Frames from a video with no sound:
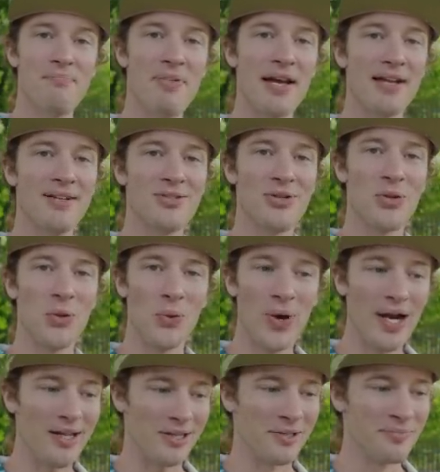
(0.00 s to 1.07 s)
him back into the
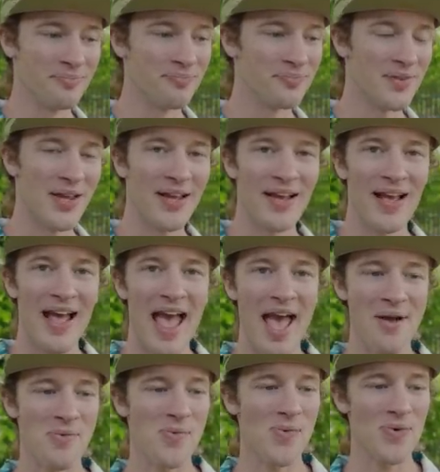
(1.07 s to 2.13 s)
wild
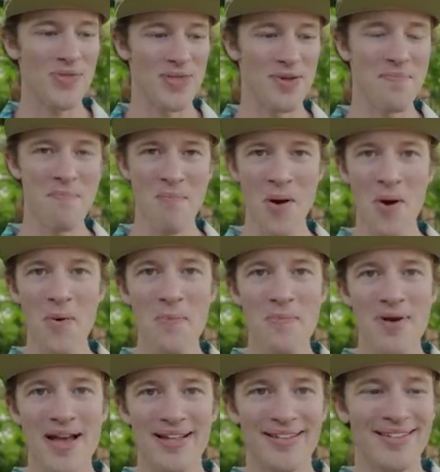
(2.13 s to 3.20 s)
and the
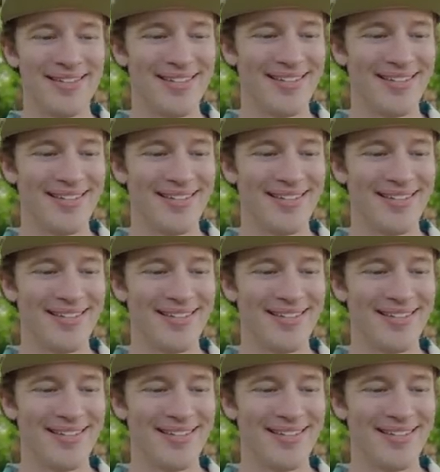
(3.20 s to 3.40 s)
moment